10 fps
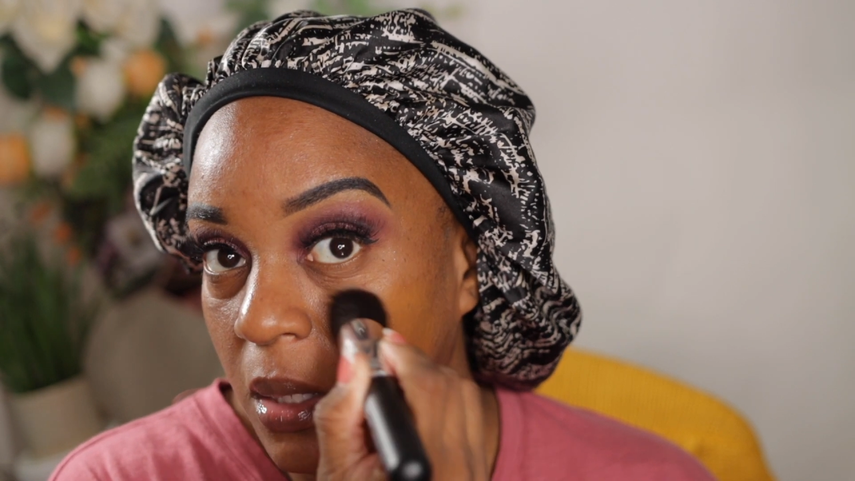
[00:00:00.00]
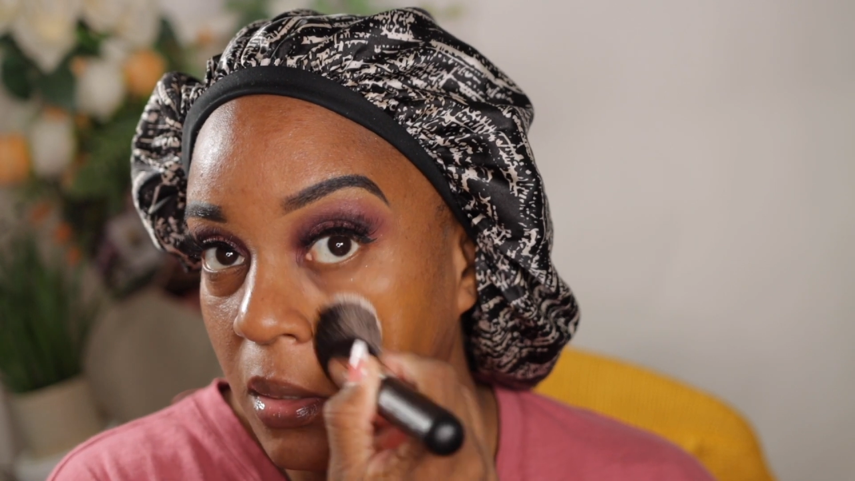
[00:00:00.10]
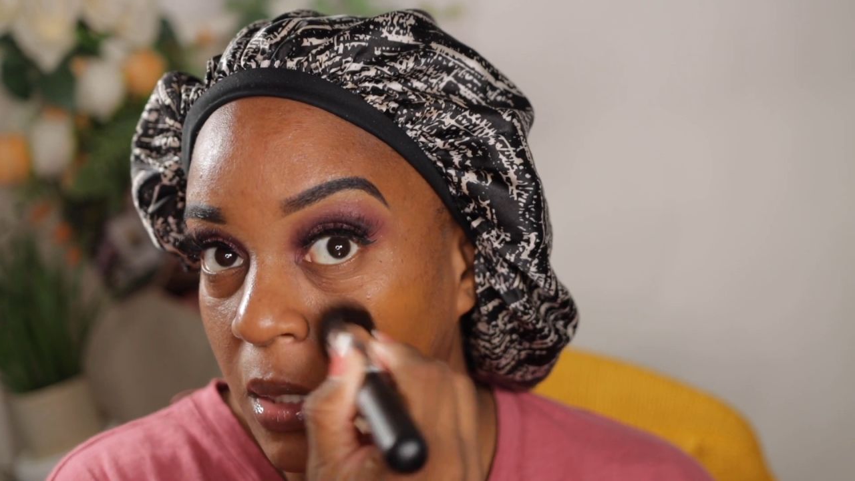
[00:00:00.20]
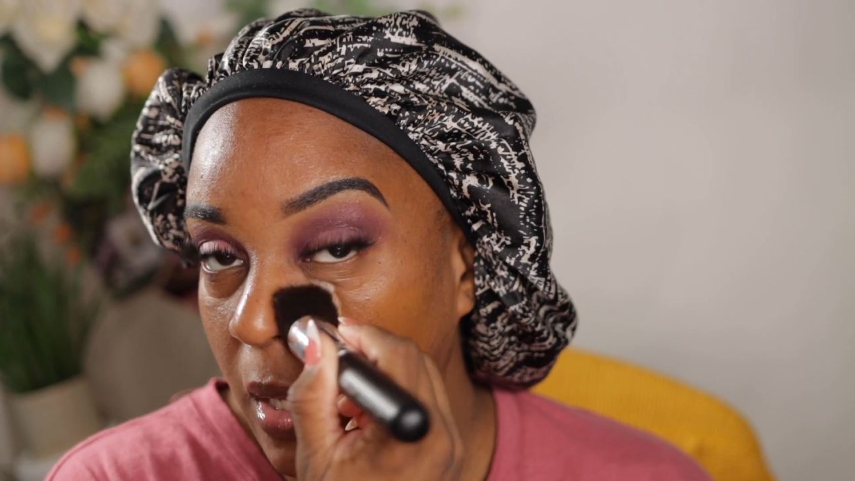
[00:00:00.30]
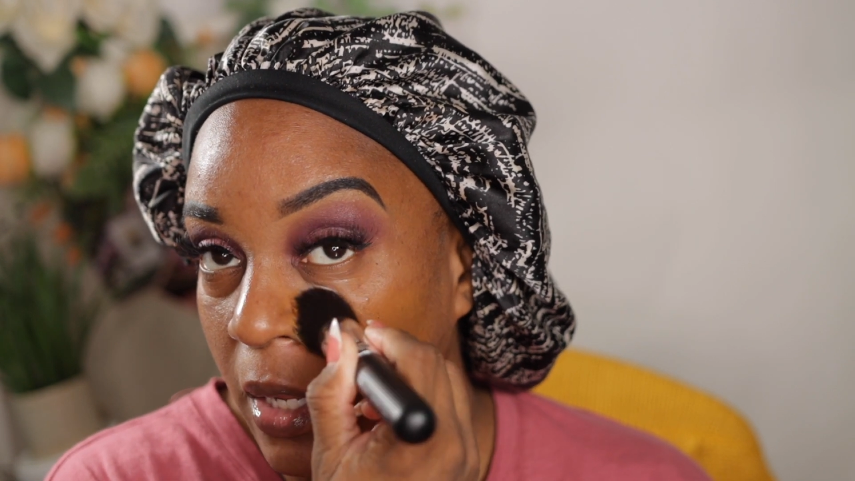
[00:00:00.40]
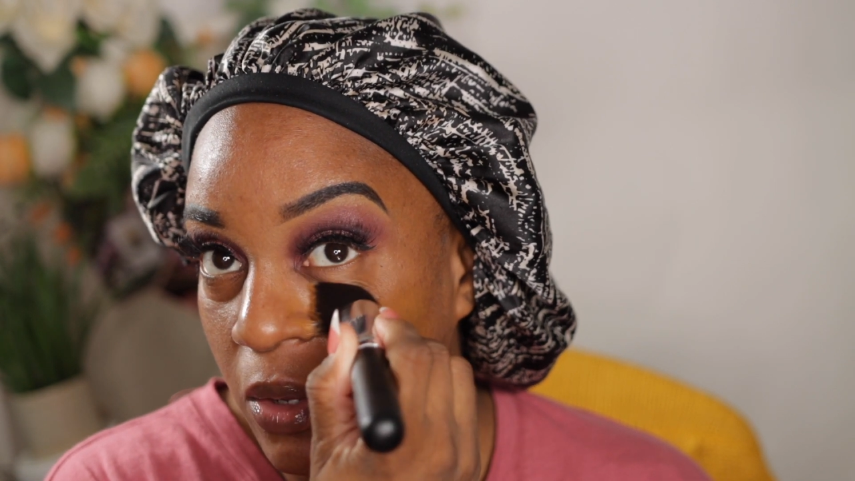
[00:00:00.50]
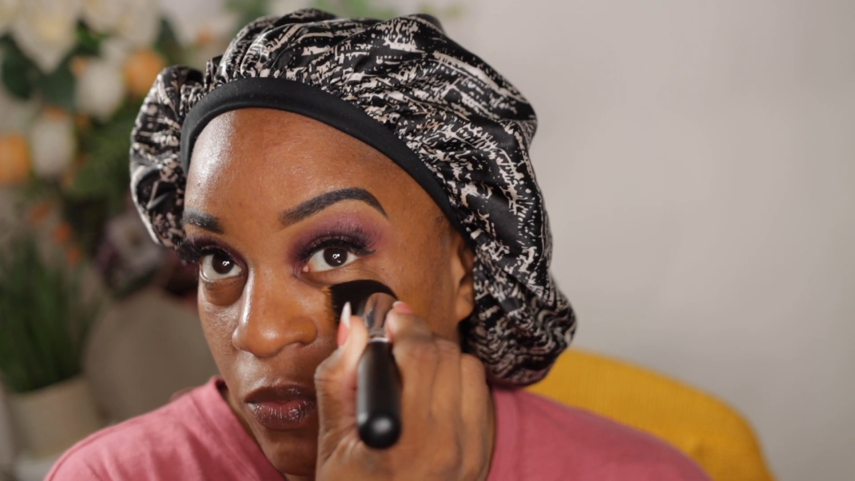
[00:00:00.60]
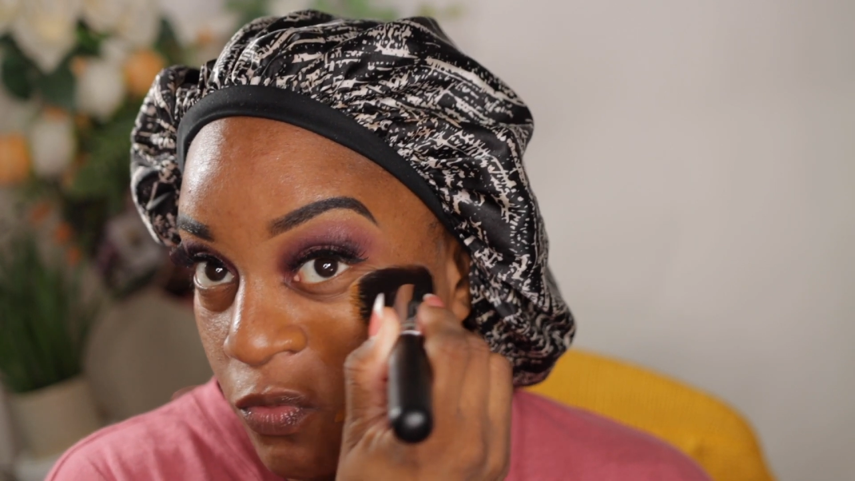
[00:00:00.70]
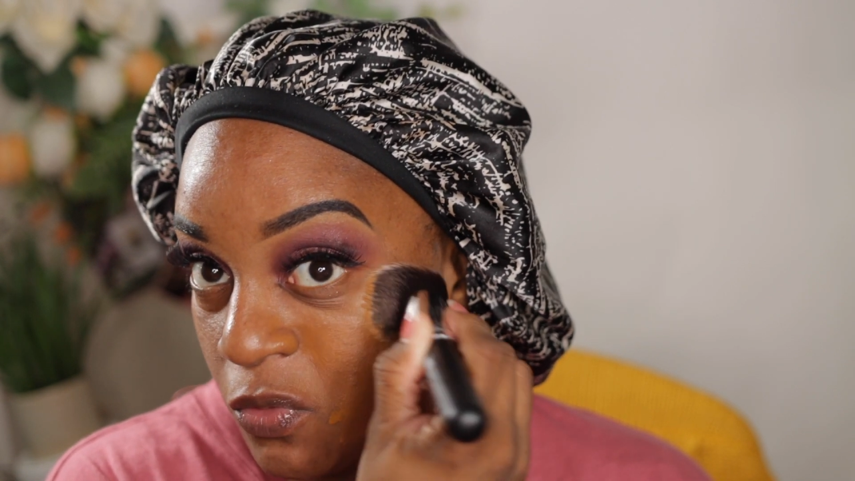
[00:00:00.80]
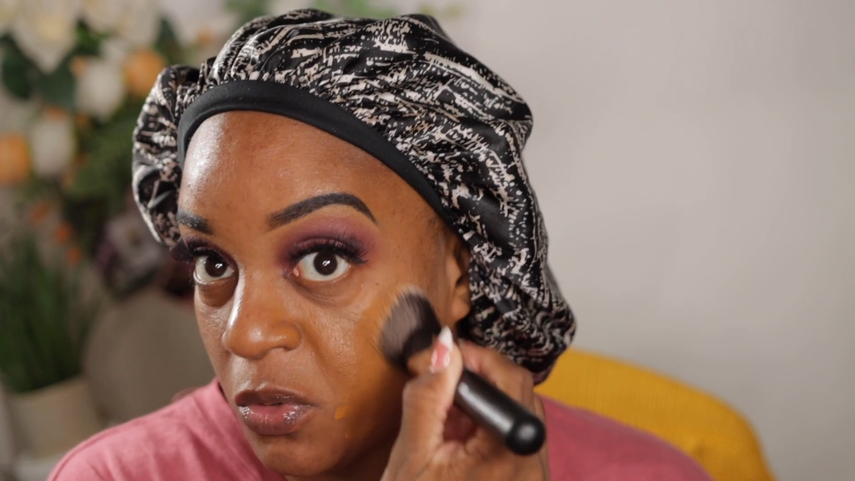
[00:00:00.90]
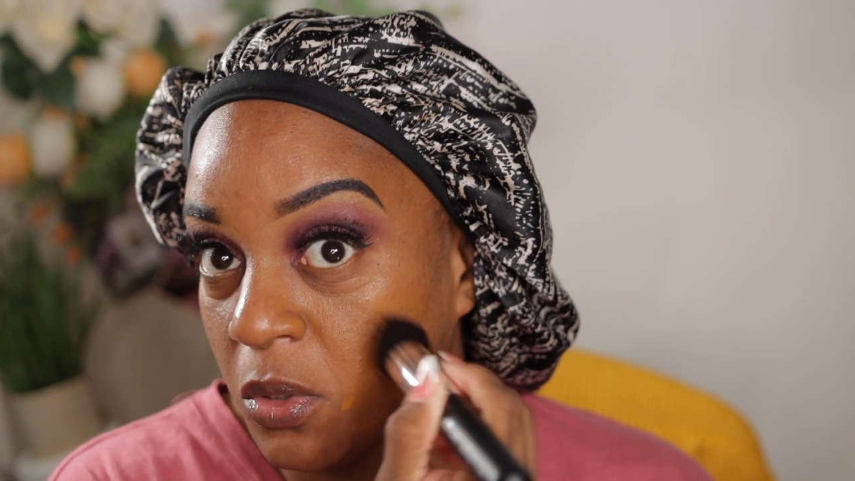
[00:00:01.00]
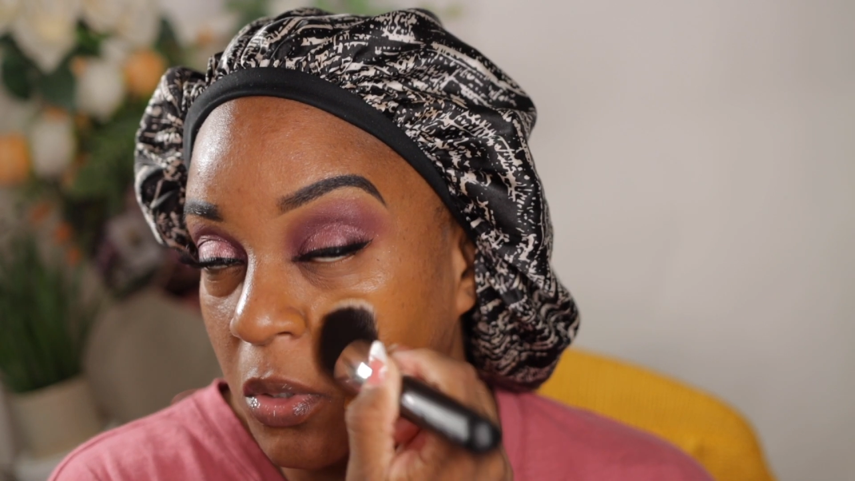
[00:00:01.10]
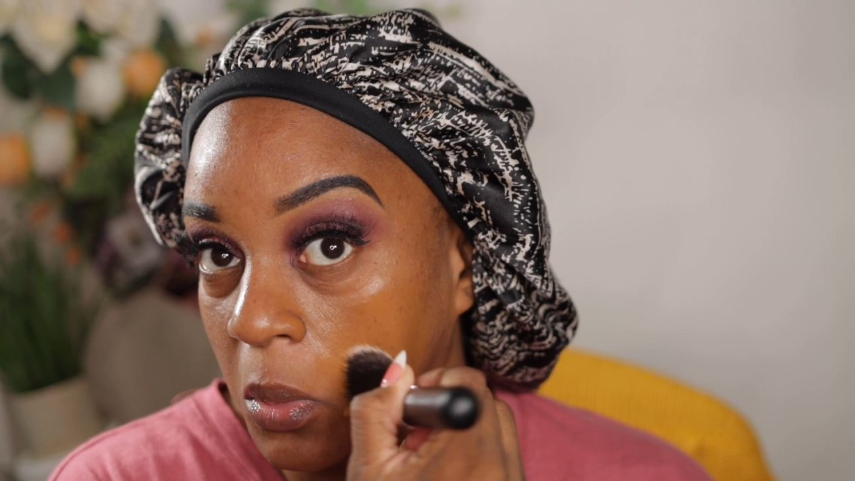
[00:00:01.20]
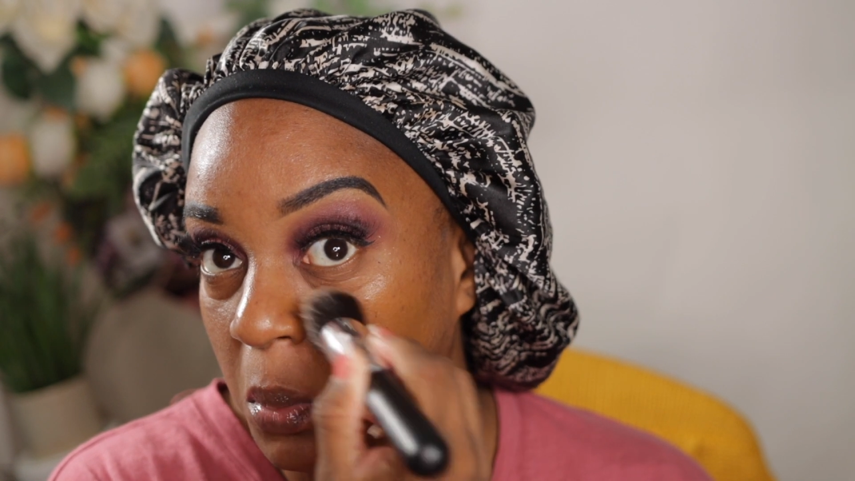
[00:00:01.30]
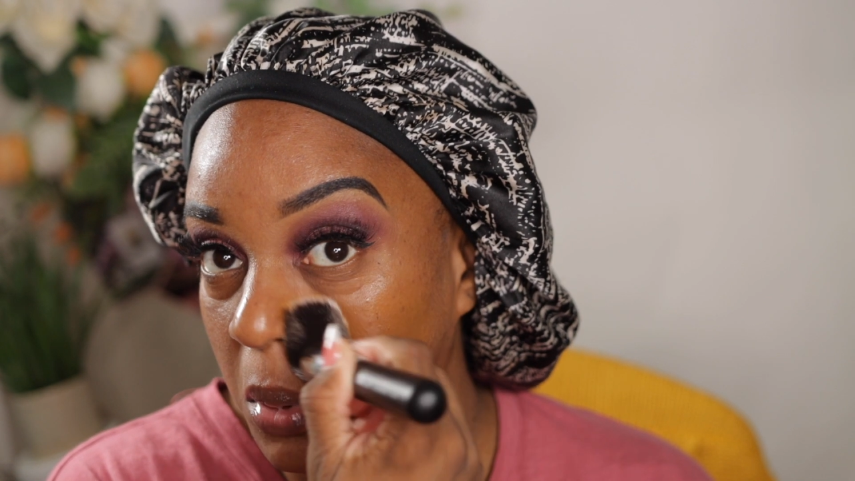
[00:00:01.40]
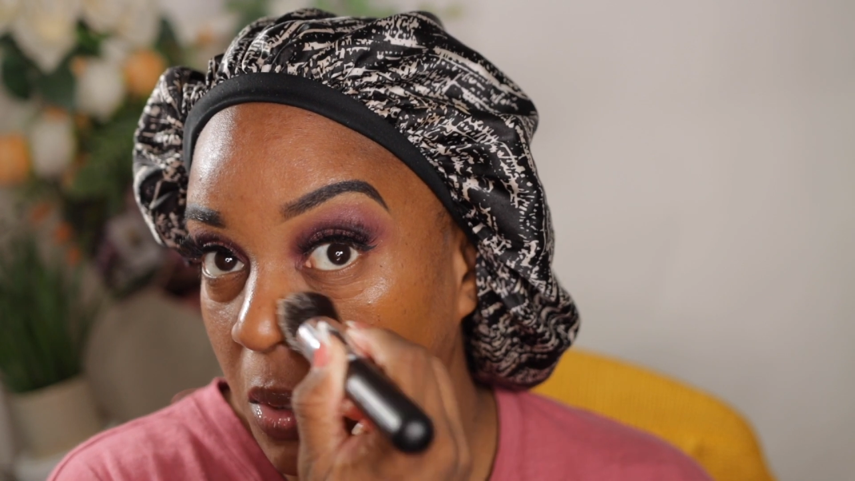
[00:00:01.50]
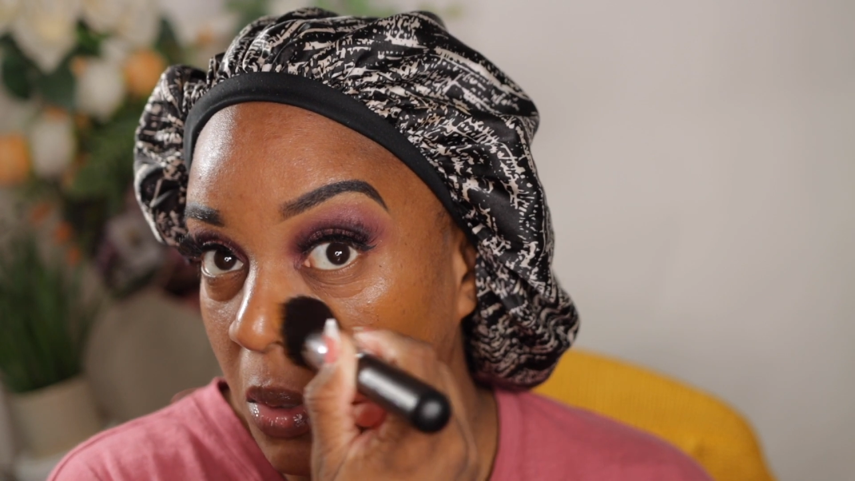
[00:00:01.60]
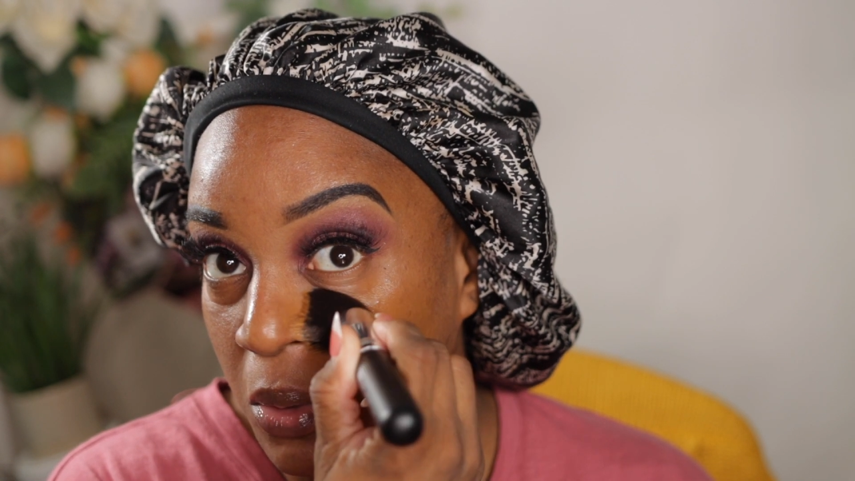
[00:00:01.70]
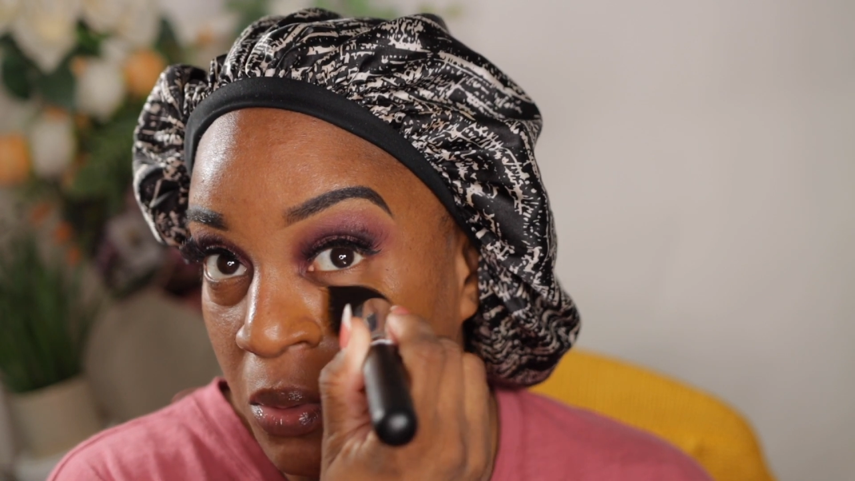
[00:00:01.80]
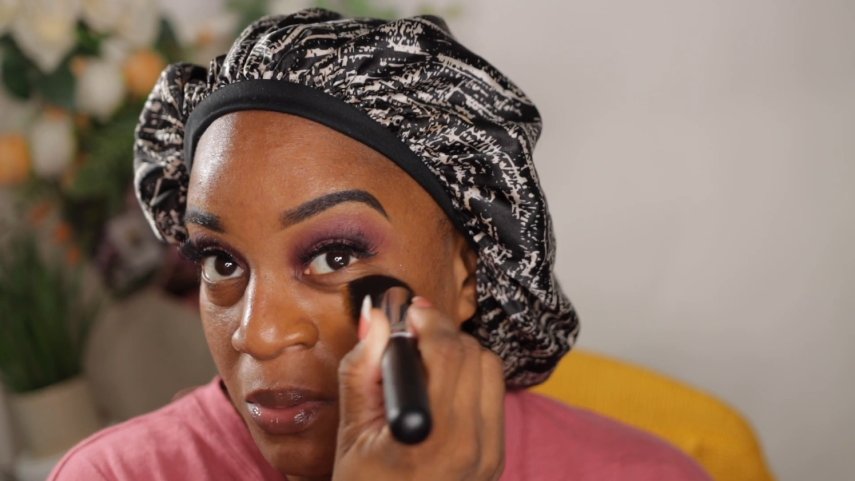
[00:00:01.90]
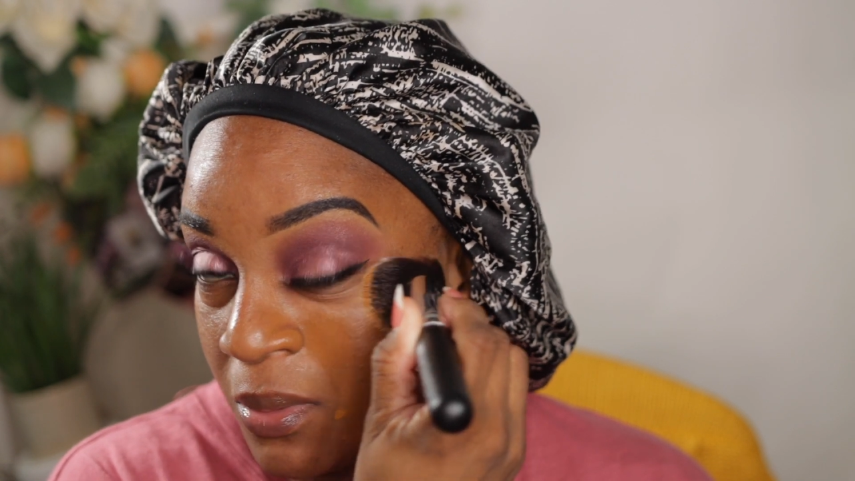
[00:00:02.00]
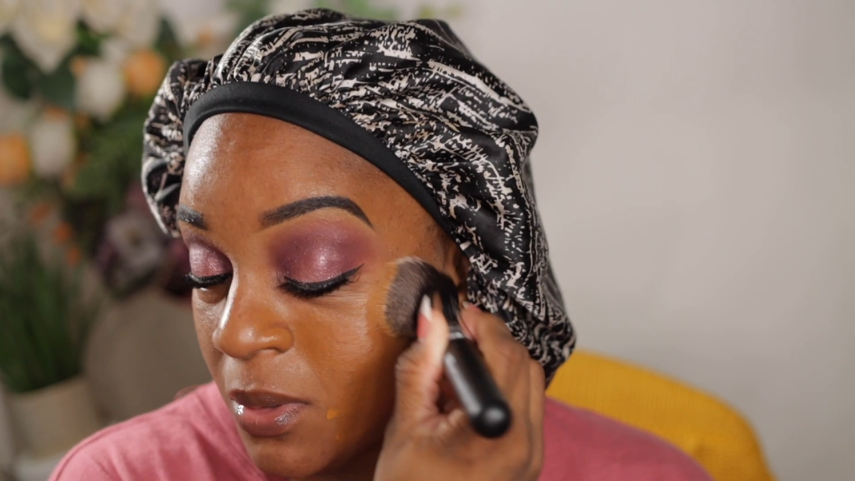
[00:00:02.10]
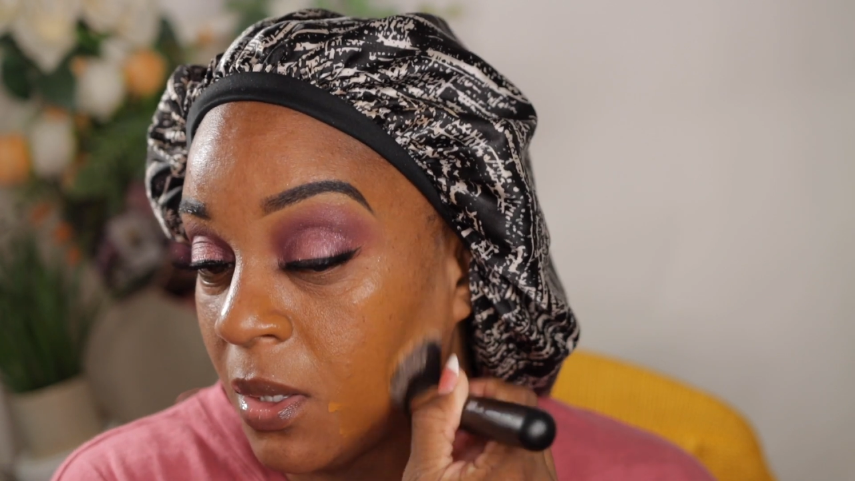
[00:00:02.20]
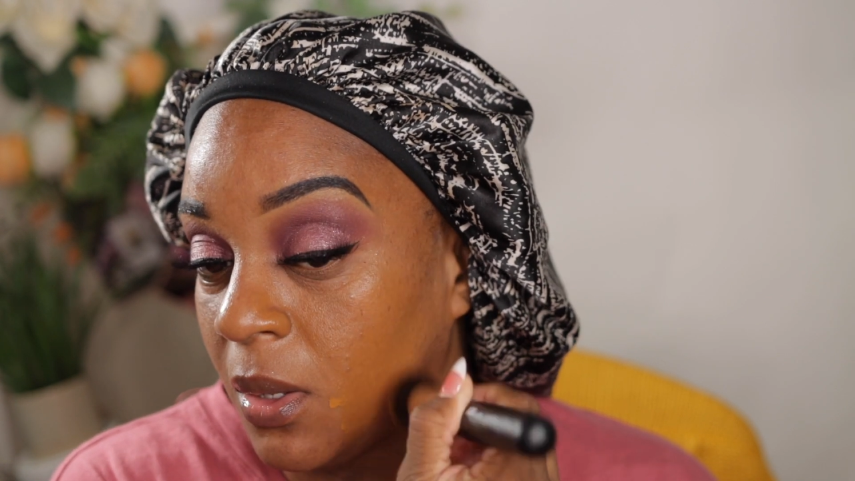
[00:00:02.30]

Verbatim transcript: like full blown,